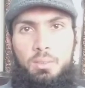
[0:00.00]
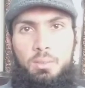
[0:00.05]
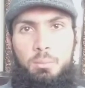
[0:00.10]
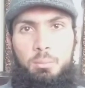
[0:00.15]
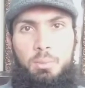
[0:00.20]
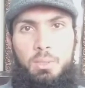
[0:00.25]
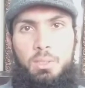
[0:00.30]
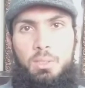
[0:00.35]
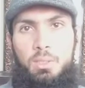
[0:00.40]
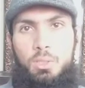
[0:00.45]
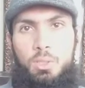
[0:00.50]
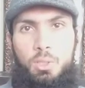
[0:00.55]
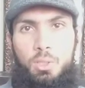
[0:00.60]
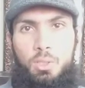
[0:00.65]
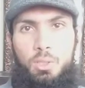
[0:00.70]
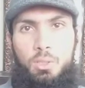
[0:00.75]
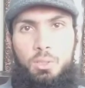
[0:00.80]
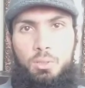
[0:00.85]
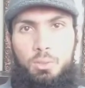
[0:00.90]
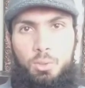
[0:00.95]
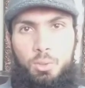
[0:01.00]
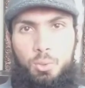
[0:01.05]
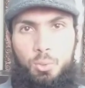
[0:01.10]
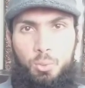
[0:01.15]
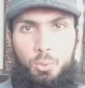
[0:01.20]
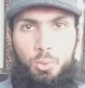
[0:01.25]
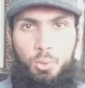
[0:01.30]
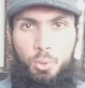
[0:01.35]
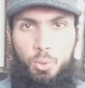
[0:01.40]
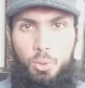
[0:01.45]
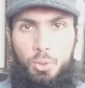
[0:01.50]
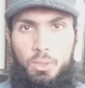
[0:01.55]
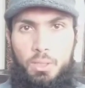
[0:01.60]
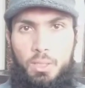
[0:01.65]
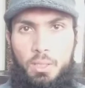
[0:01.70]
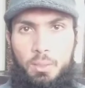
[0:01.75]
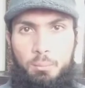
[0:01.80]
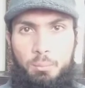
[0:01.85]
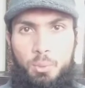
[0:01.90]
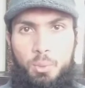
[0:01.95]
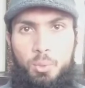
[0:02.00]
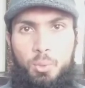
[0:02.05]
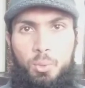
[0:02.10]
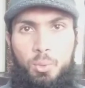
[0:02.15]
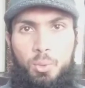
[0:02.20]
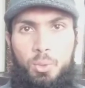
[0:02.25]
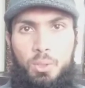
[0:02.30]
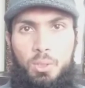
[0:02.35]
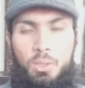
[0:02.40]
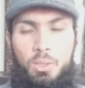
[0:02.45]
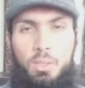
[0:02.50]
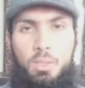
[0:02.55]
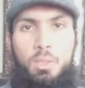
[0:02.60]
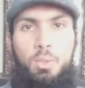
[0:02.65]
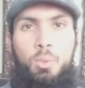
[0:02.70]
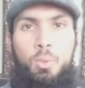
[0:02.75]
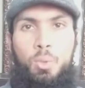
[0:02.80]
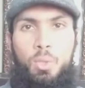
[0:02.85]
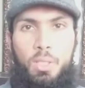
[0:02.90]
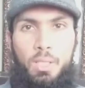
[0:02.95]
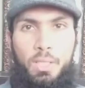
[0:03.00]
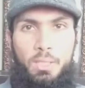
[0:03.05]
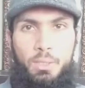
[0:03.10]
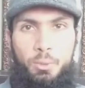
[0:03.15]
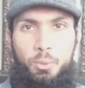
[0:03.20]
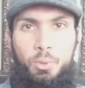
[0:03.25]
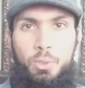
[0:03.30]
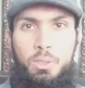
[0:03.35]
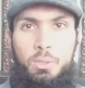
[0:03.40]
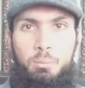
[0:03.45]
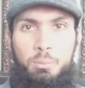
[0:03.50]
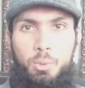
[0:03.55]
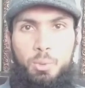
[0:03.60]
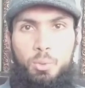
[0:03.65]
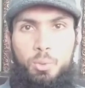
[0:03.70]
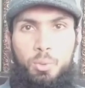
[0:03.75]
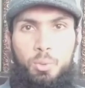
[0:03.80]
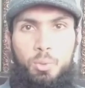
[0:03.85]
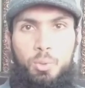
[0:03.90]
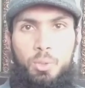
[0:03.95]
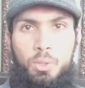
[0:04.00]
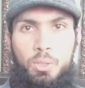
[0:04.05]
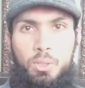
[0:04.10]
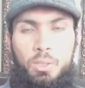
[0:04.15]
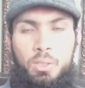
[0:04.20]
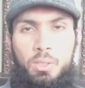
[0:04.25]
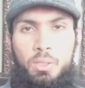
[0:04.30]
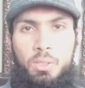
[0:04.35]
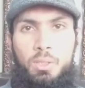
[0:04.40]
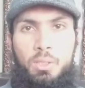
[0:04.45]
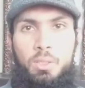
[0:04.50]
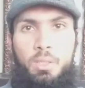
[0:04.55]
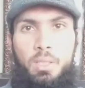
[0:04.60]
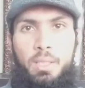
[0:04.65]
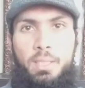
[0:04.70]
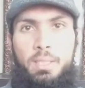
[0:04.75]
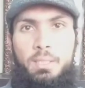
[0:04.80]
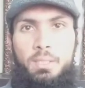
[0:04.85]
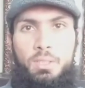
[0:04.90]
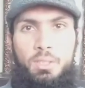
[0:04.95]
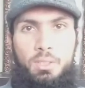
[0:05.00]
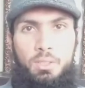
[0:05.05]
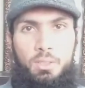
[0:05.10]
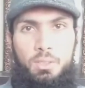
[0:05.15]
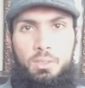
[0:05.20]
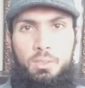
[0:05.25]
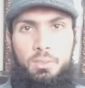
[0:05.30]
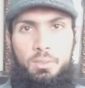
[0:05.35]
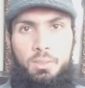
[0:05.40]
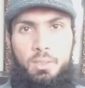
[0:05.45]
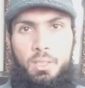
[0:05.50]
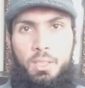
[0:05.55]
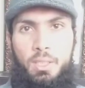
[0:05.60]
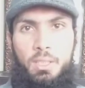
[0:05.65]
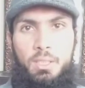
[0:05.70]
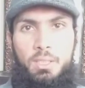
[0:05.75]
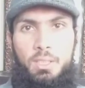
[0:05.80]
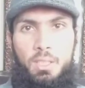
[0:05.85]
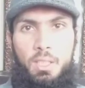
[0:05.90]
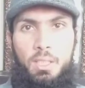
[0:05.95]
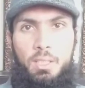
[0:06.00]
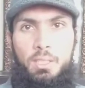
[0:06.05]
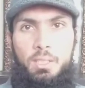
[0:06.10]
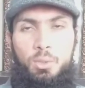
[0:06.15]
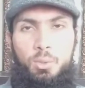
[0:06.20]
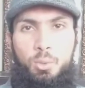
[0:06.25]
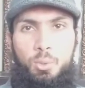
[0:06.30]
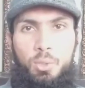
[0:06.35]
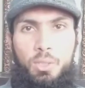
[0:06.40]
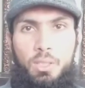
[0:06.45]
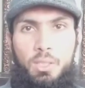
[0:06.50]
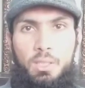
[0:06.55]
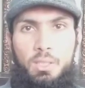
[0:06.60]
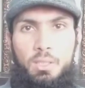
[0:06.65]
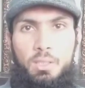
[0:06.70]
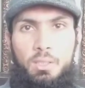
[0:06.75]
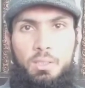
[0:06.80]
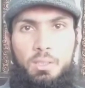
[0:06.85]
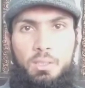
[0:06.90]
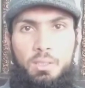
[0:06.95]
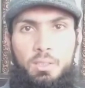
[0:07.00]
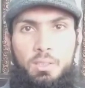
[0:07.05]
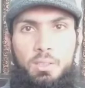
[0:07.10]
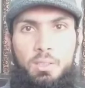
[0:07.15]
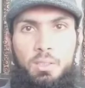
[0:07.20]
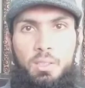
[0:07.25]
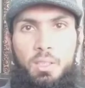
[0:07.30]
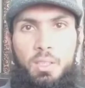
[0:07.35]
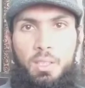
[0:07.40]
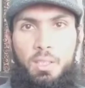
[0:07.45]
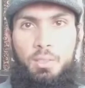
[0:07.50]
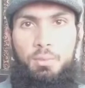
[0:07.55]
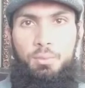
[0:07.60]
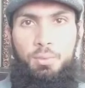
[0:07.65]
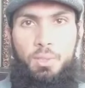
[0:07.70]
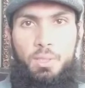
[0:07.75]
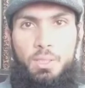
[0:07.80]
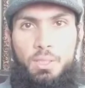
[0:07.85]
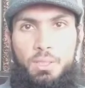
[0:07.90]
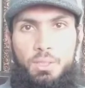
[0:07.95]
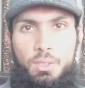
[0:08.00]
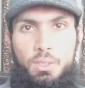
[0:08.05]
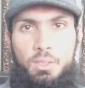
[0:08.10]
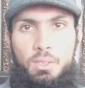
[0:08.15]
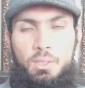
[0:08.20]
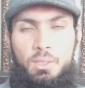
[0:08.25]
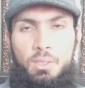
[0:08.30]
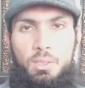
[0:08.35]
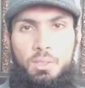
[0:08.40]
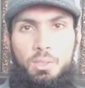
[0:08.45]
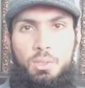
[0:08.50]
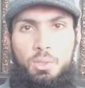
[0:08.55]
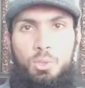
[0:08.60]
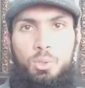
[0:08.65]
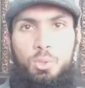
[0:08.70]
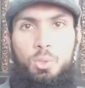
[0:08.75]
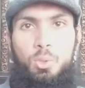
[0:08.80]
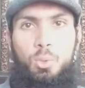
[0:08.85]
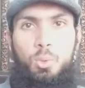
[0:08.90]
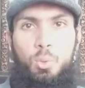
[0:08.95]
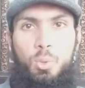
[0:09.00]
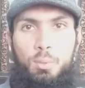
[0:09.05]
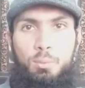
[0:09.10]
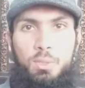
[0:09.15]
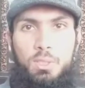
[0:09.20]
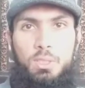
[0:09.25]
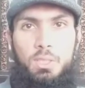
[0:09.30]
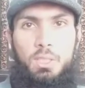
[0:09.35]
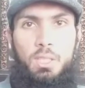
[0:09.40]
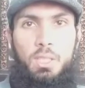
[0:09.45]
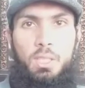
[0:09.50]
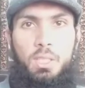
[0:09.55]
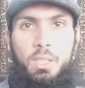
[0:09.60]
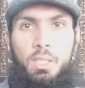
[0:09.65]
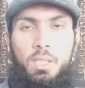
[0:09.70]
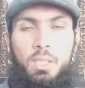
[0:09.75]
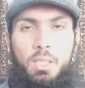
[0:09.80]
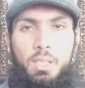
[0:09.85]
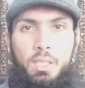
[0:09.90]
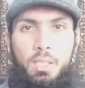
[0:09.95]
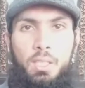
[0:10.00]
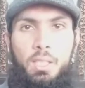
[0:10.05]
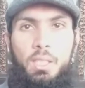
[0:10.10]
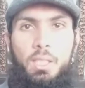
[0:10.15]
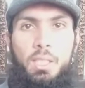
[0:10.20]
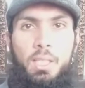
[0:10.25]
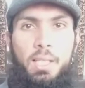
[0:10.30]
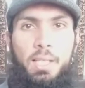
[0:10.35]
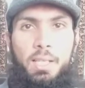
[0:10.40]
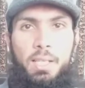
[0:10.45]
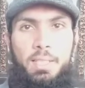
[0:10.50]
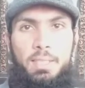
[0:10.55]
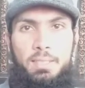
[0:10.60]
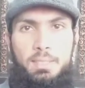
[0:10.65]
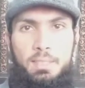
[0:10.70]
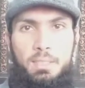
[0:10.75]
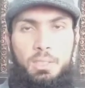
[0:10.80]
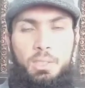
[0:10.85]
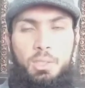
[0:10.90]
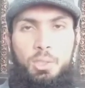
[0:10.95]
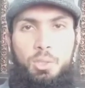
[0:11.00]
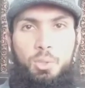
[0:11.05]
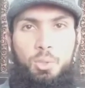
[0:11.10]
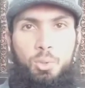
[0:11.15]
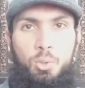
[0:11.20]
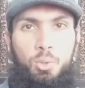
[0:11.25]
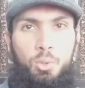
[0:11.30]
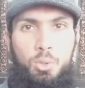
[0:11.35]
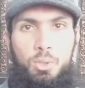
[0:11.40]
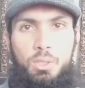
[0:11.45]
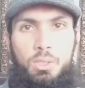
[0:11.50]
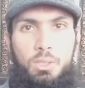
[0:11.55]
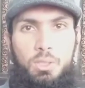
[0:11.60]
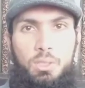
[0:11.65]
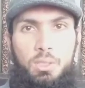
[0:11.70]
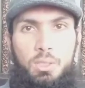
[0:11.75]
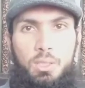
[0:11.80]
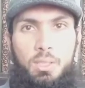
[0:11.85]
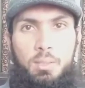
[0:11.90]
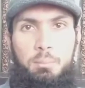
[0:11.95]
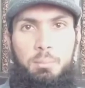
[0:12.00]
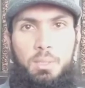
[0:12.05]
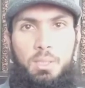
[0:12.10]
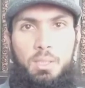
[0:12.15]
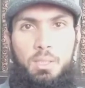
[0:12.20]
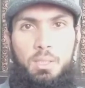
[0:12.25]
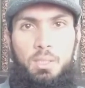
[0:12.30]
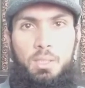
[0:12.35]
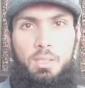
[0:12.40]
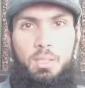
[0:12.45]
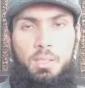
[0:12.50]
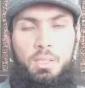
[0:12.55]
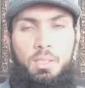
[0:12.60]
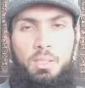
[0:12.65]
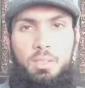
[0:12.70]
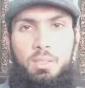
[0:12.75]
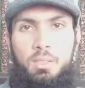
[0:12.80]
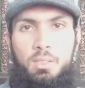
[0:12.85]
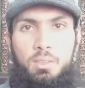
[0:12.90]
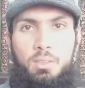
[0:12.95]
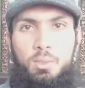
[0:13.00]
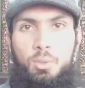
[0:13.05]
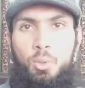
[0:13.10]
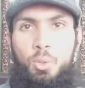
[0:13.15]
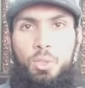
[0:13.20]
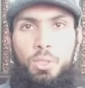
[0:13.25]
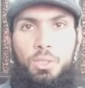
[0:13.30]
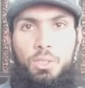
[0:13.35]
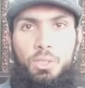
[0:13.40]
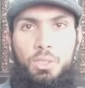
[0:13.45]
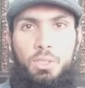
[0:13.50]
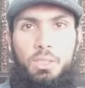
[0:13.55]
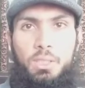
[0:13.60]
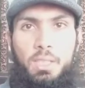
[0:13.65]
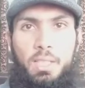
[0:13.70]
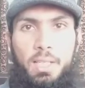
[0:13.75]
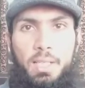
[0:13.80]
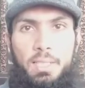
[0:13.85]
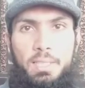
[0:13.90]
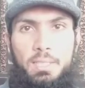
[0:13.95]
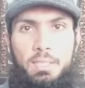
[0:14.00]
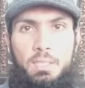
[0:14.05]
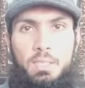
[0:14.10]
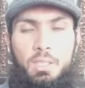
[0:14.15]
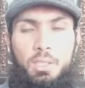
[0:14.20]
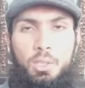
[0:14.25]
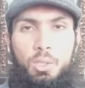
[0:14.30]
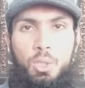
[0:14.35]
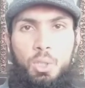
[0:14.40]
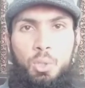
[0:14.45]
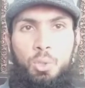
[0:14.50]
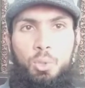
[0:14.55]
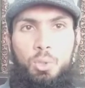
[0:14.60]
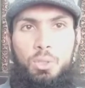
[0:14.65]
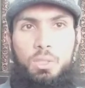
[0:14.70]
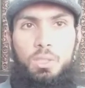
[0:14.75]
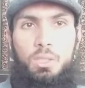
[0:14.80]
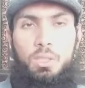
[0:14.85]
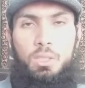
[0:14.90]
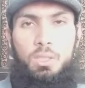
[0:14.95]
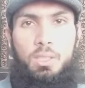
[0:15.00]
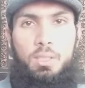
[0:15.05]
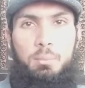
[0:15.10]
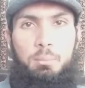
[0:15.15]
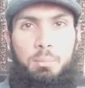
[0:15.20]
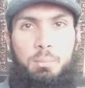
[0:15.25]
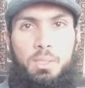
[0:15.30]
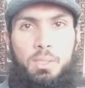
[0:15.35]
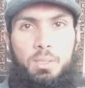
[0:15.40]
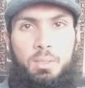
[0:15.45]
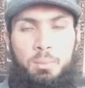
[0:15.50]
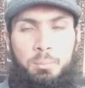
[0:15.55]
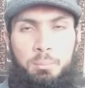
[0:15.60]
Means you told him to cook, or I told him to cook, and he started cooking, then finished. So I will say, he has cooked the meal, or she has cooked the meal.